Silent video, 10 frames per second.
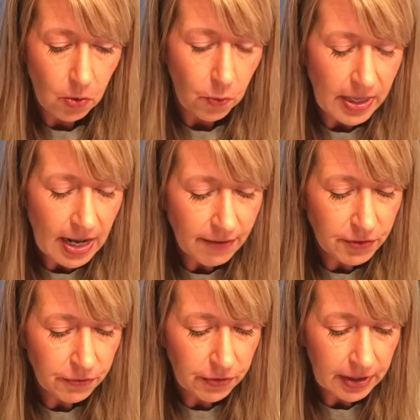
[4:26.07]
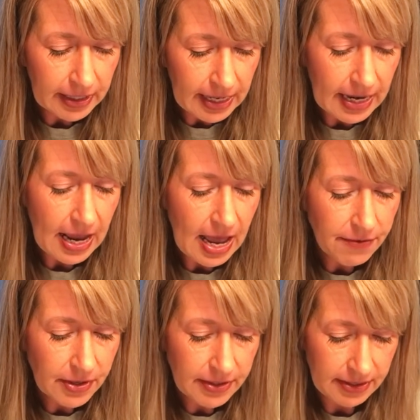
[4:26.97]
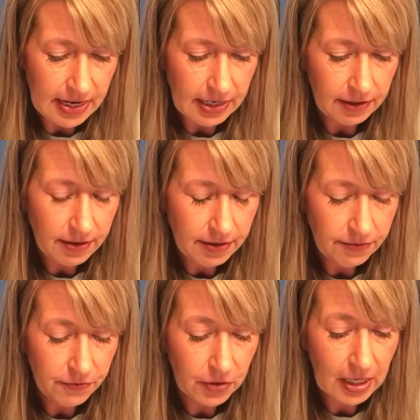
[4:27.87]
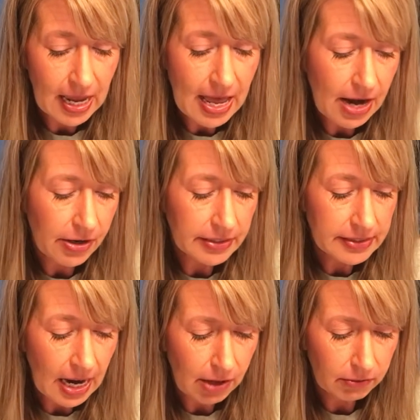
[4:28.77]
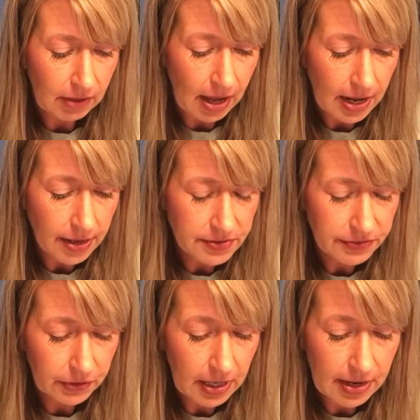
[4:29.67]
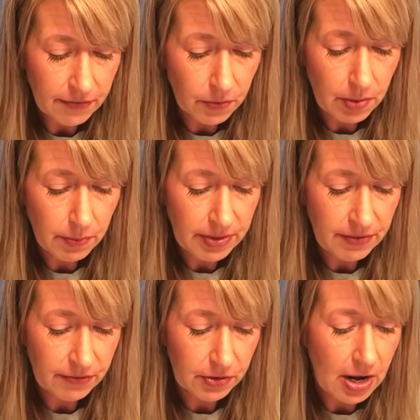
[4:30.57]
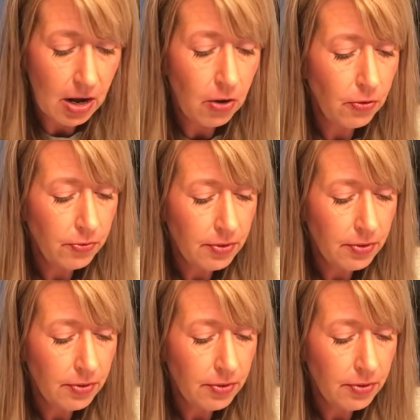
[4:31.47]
"We'd have to forget everything, forget our entire lives, forget everyone we've ever known."